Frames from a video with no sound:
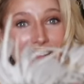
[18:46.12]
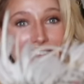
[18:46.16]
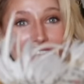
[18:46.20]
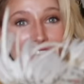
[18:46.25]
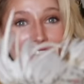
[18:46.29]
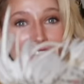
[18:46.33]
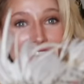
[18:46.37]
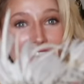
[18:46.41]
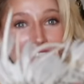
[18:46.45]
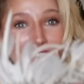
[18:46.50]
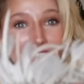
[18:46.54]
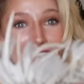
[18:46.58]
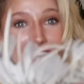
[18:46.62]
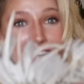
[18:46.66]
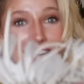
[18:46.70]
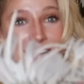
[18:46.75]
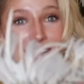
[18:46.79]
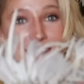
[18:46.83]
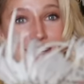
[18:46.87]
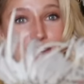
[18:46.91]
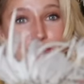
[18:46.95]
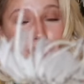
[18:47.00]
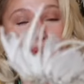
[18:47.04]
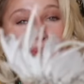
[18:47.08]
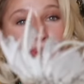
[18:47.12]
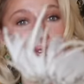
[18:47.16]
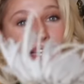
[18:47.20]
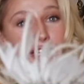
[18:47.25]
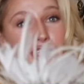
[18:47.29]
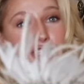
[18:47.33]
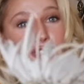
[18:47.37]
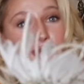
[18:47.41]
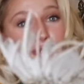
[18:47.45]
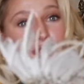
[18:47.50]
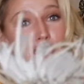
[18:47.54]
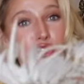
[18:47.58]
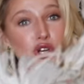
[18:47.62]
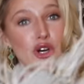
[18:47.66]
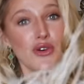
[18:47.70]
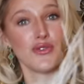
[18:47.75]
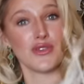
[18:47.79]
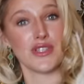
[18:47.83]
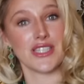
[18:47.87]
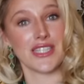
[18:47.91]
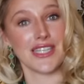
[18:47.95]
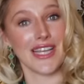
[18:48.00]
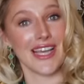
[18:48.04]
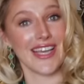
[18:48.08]
Look at that. I probably had too much
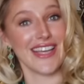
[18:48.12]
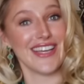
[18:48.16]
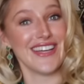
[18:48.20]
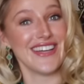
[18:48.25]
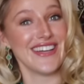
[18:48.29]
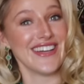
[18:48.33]
coffee today.